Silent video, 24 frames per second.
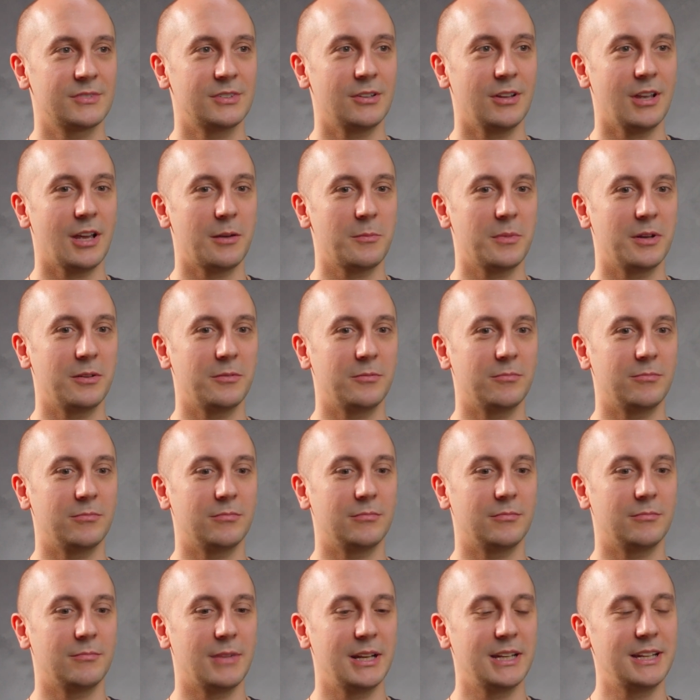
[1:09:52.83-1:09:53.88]
So yeah, I
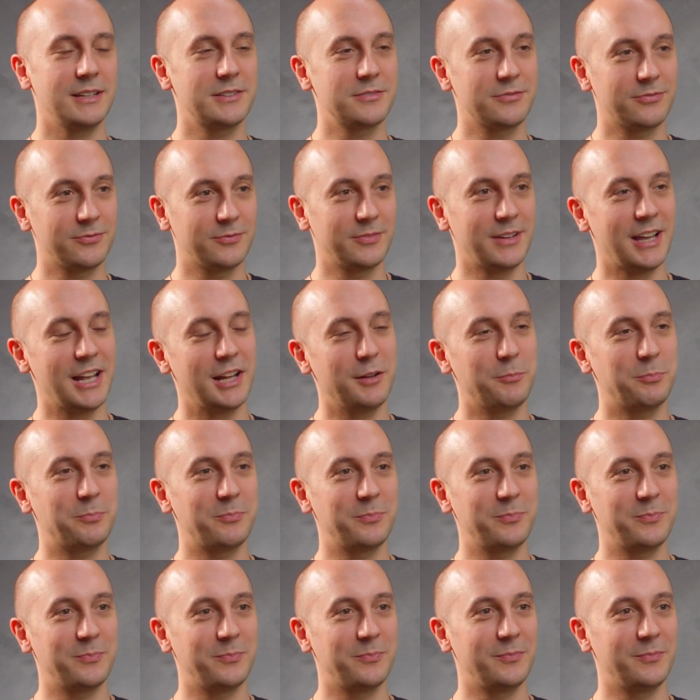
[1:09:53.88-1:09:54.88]
might need to help